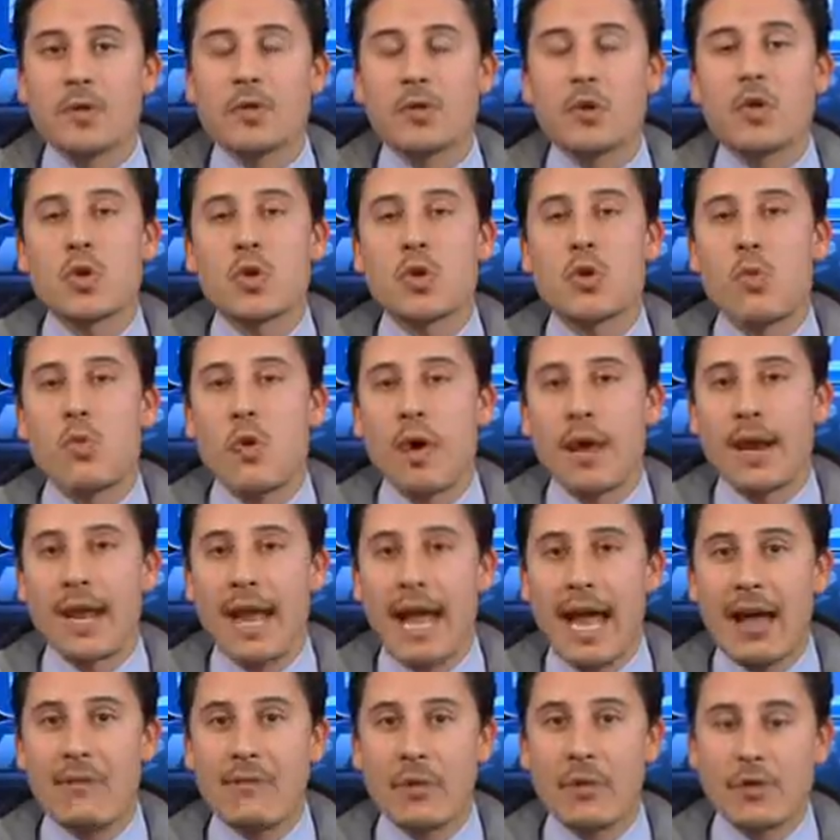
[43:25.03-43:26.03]
So you
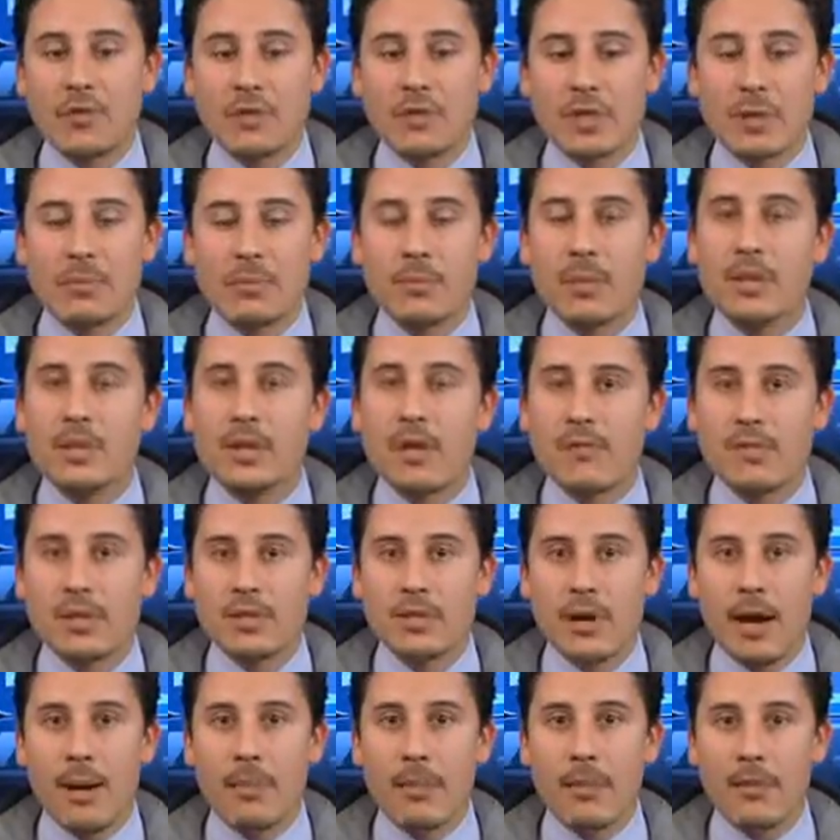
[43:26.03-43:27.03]
want to have those numbers off
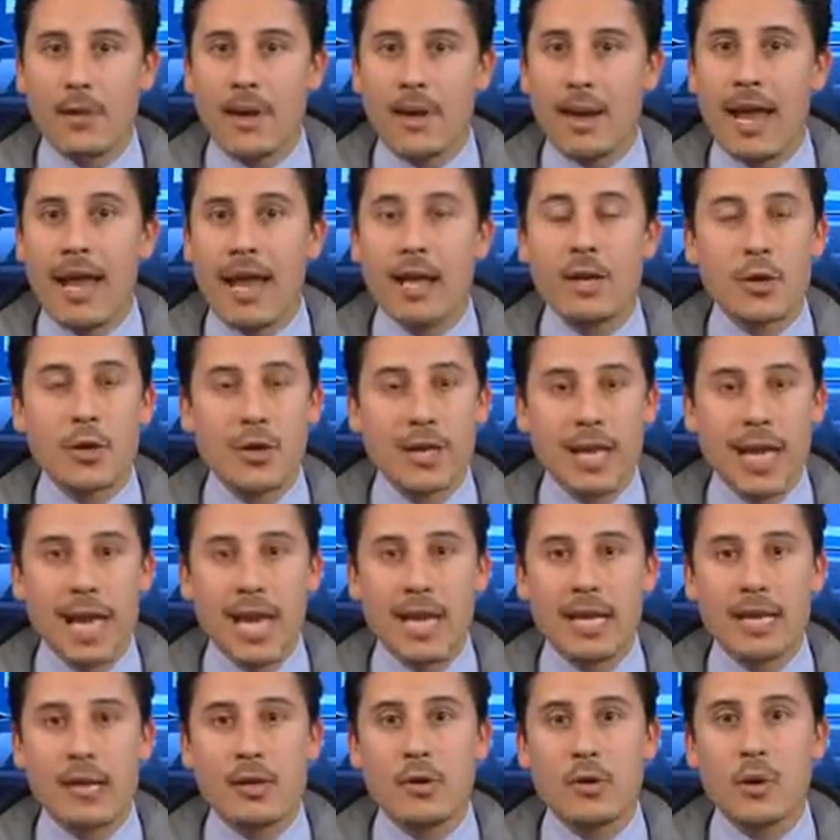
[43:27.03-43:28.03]
the top of your head. Your
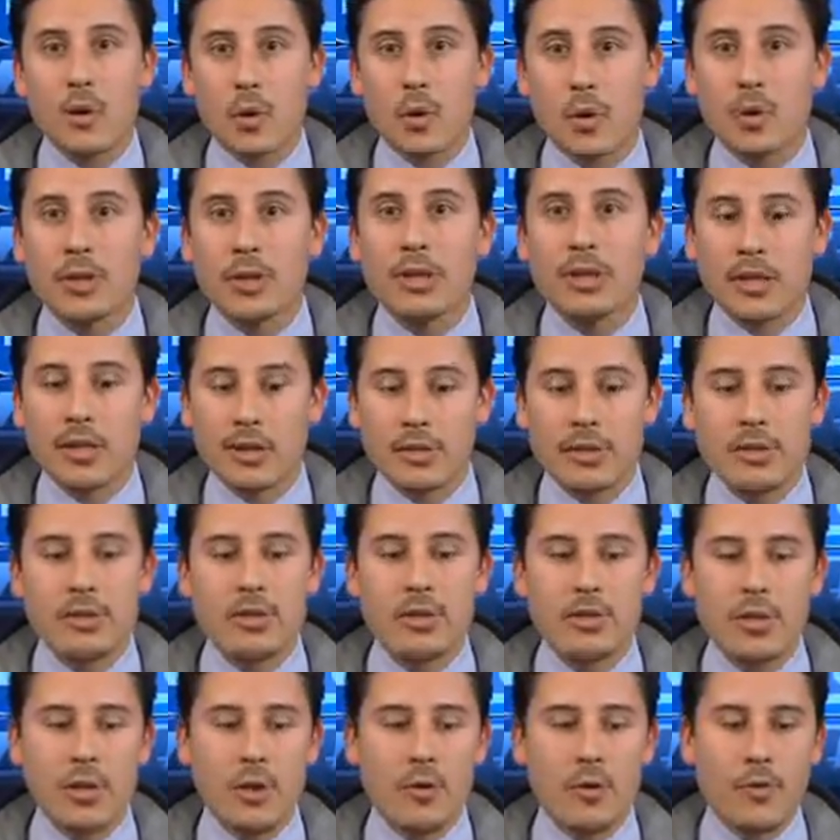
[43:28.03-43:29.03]
candidate, your
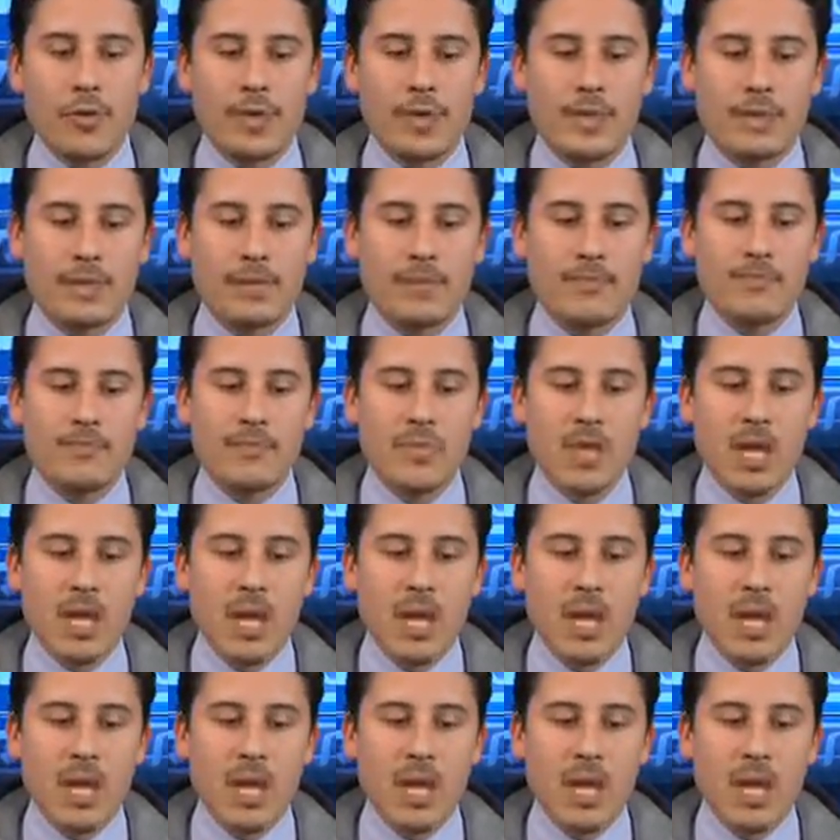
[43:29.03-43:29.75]
leaders should know this.